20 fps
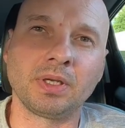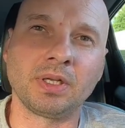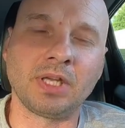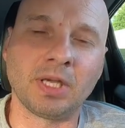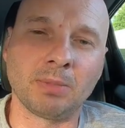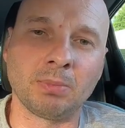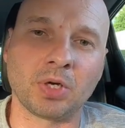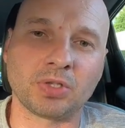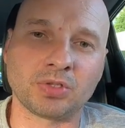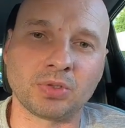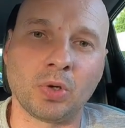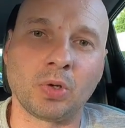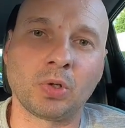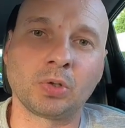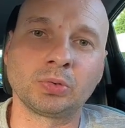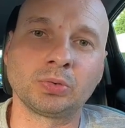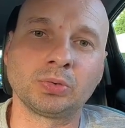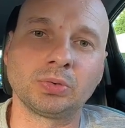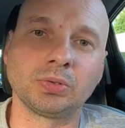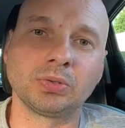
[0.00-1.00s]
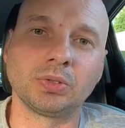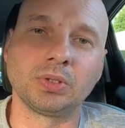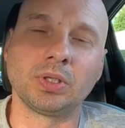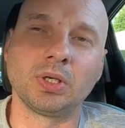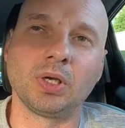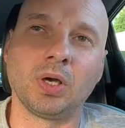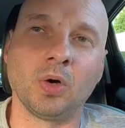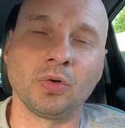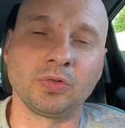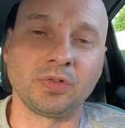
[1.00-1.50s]
gearbox oil,
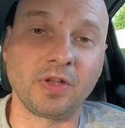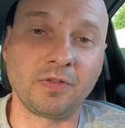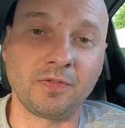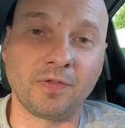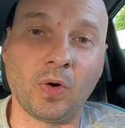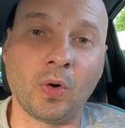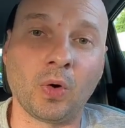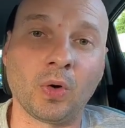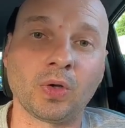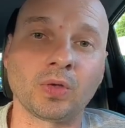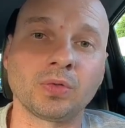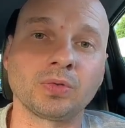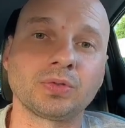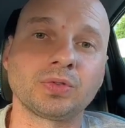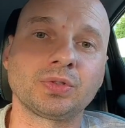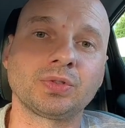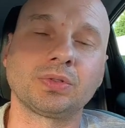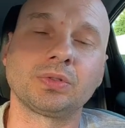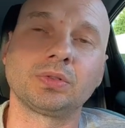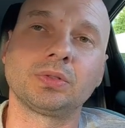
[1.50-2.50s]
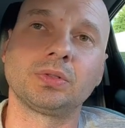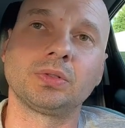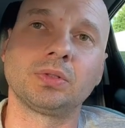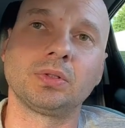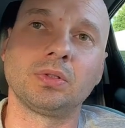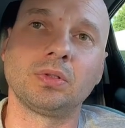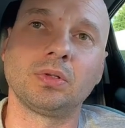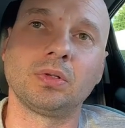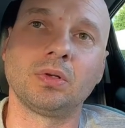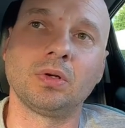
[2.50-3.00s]
or diff oils,
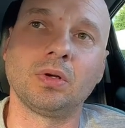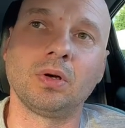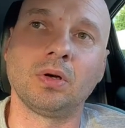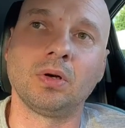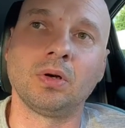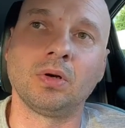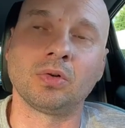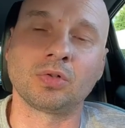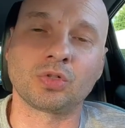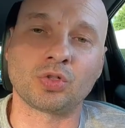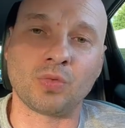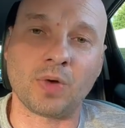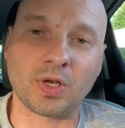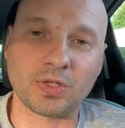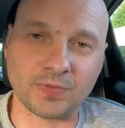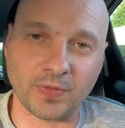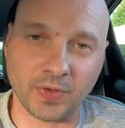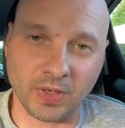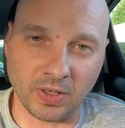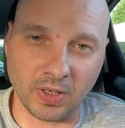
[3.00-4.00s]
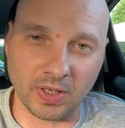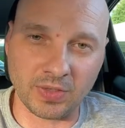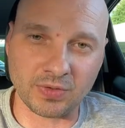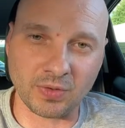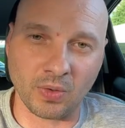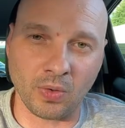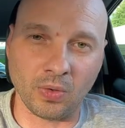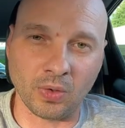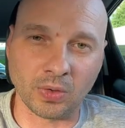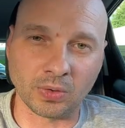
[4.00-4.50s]
or transfer case
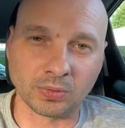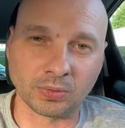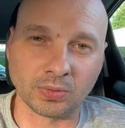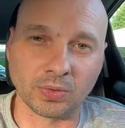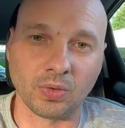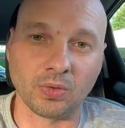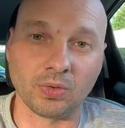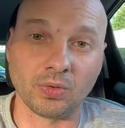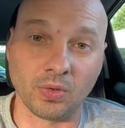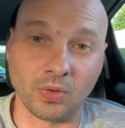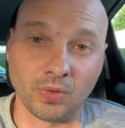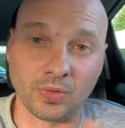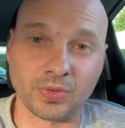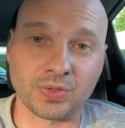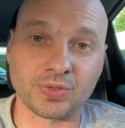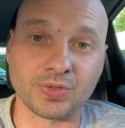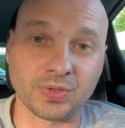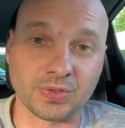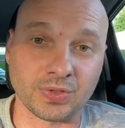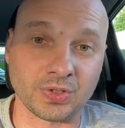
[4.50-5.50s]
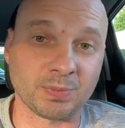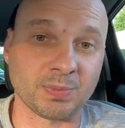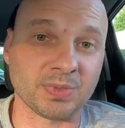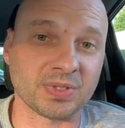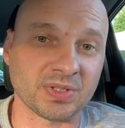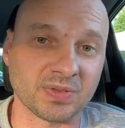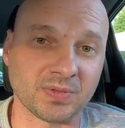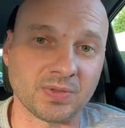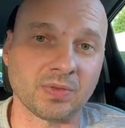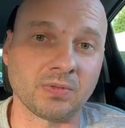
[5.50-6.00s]
oil on a certain
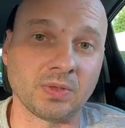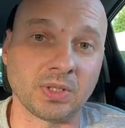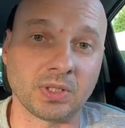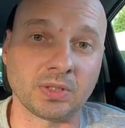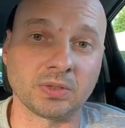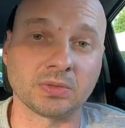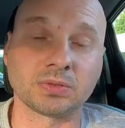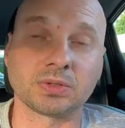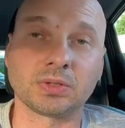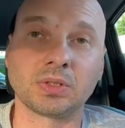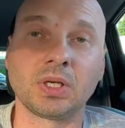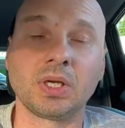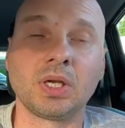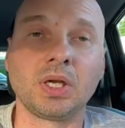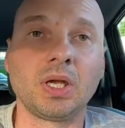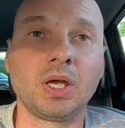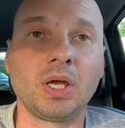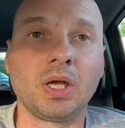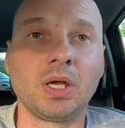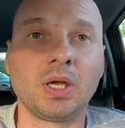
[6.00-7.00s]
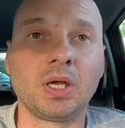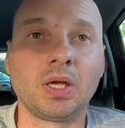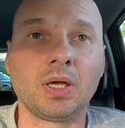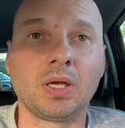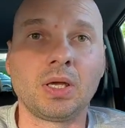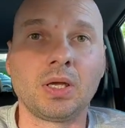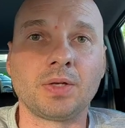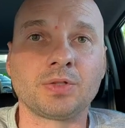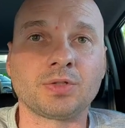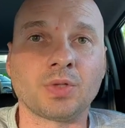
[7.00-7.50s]
specific vehicles?
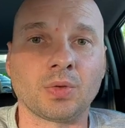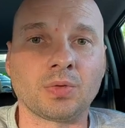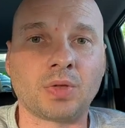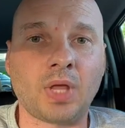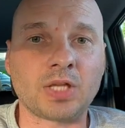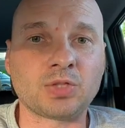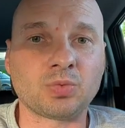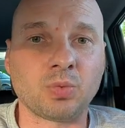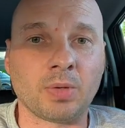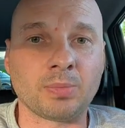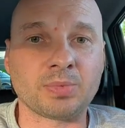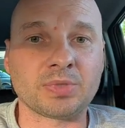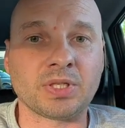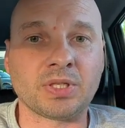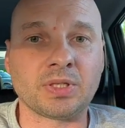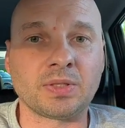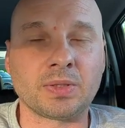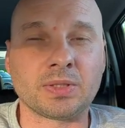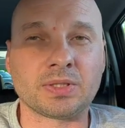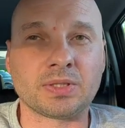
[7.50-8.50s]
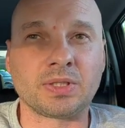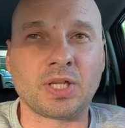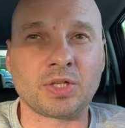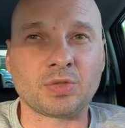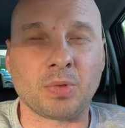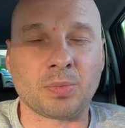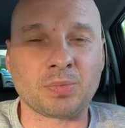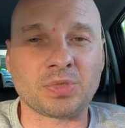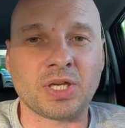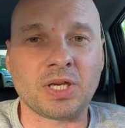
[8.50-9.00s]
So that's what I'm saying.
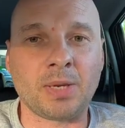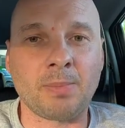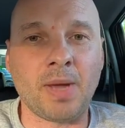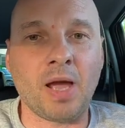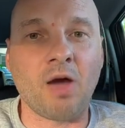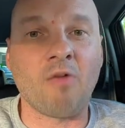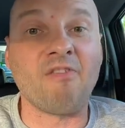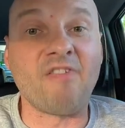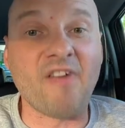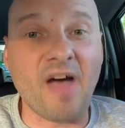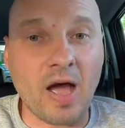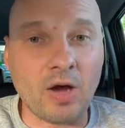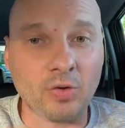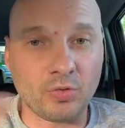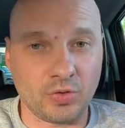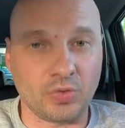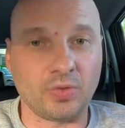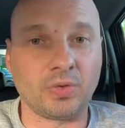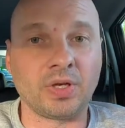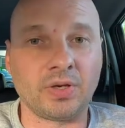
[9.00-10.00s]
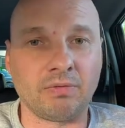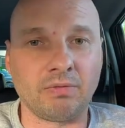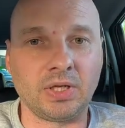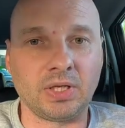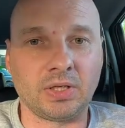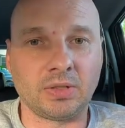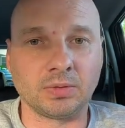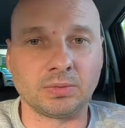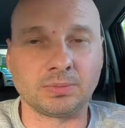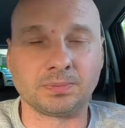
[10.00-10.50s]
That's what I'm saying about value in a
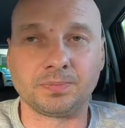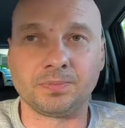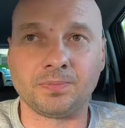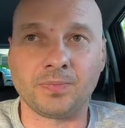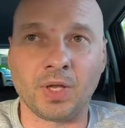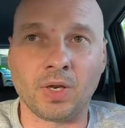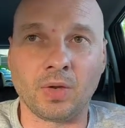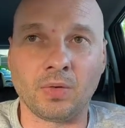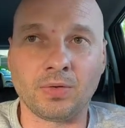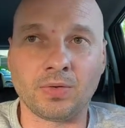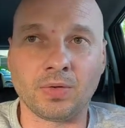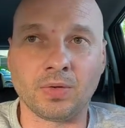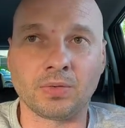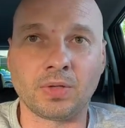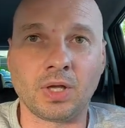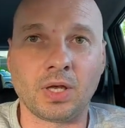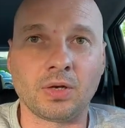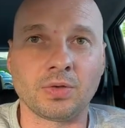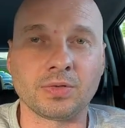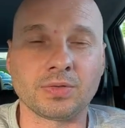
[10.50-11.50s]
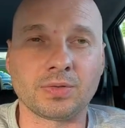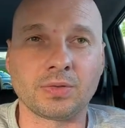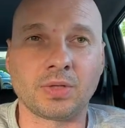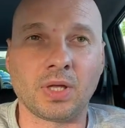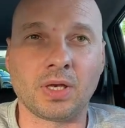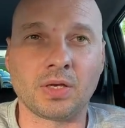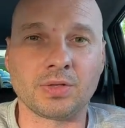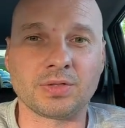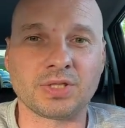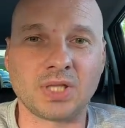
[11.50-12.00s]
vehicle. You know, so they're
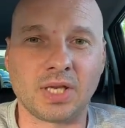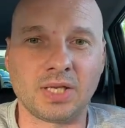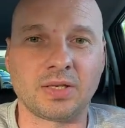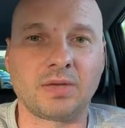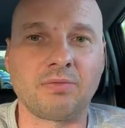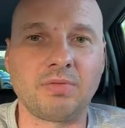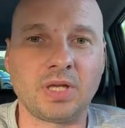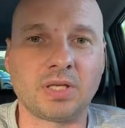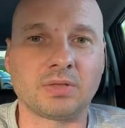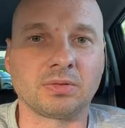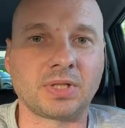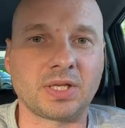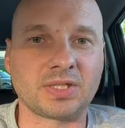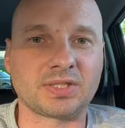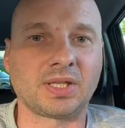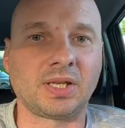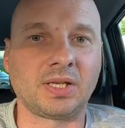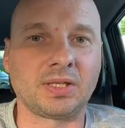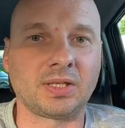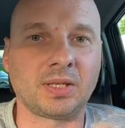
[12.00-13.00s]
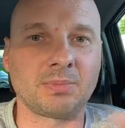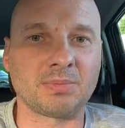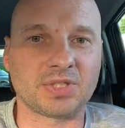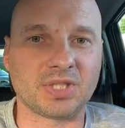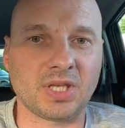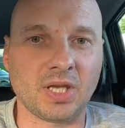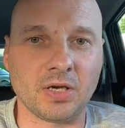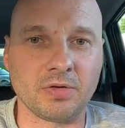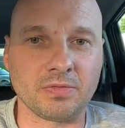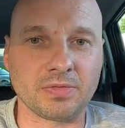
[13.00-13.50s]
not selling the vehicle, they're selling
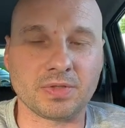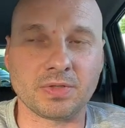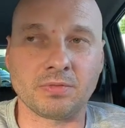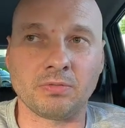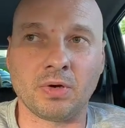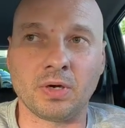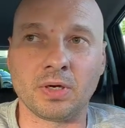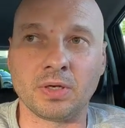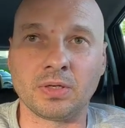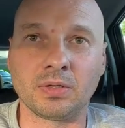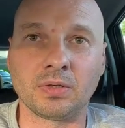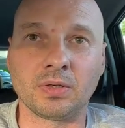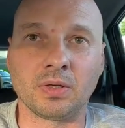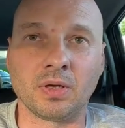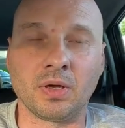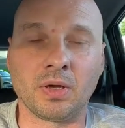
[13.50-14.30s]
themselves, right?